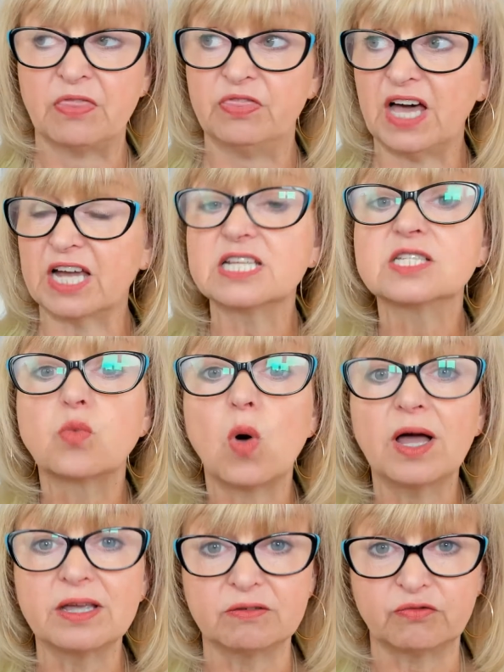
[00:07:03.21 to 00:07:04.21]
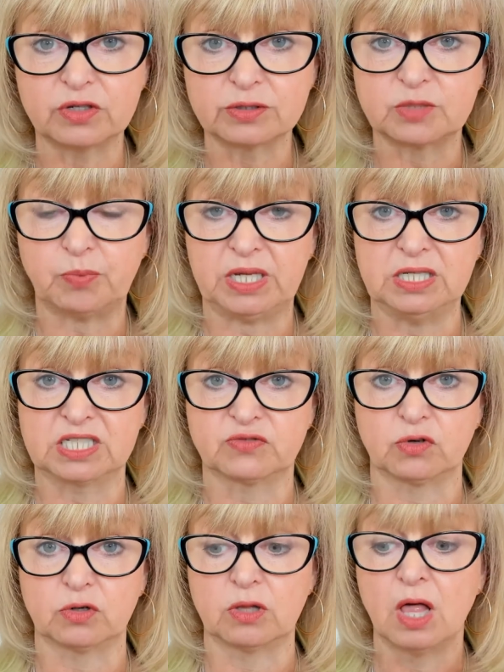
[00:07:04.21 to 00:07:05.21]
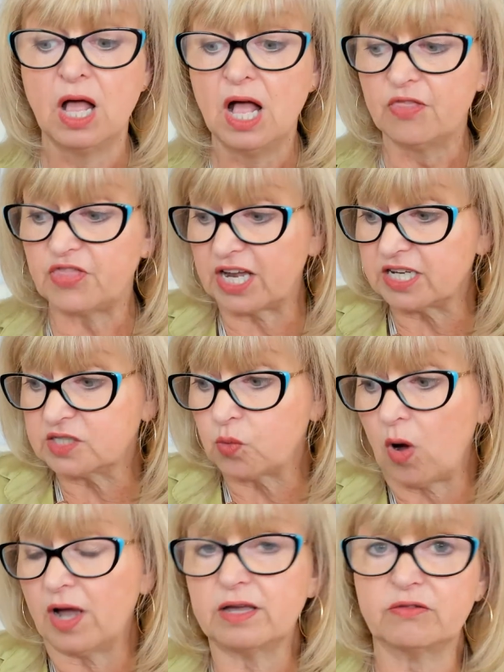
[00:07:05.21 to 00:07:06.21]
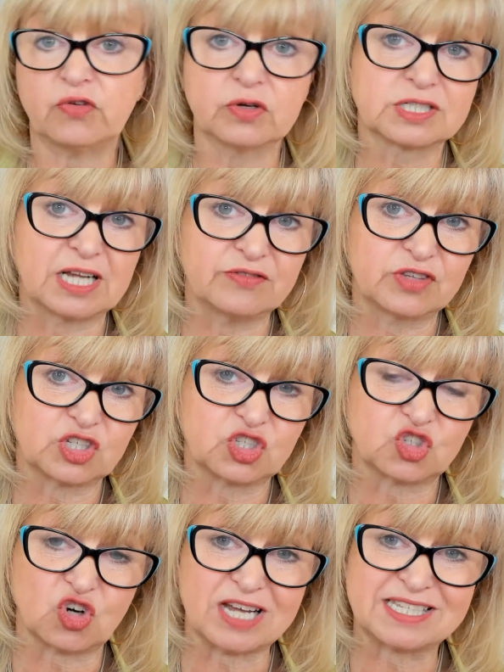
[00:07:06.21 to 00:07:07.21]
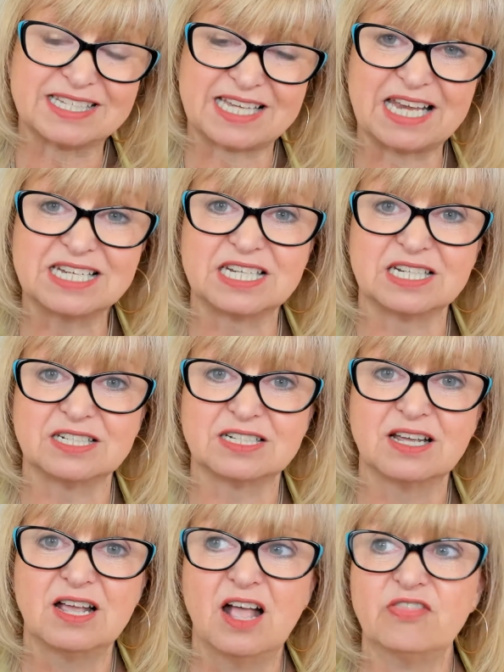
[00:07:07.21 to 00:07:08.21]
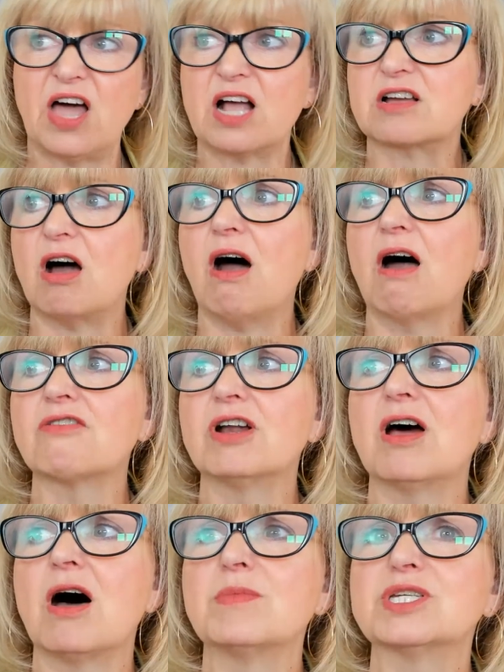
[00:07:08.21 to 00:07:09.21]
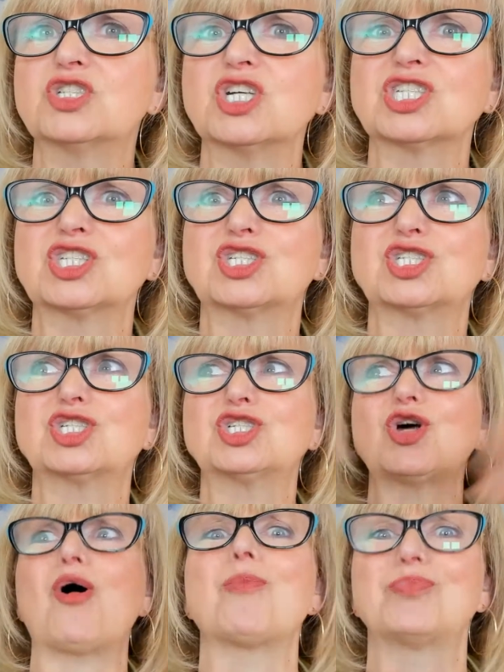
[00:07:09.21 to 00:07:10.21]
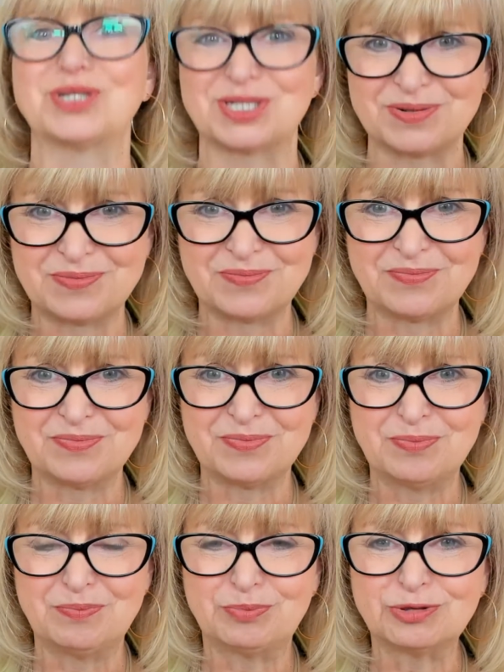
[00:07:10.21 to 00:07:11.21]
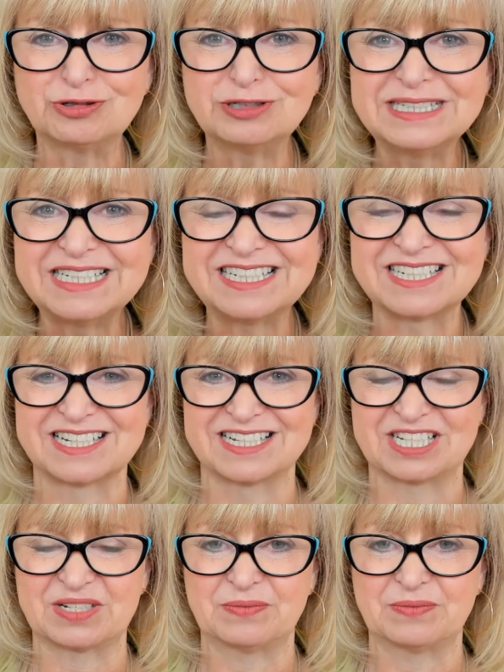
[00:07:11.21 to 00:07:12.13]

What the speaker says: That is why it feels peaceful. That is why it feels like the stress has ended. That car alarm has just stopped. Brilliant.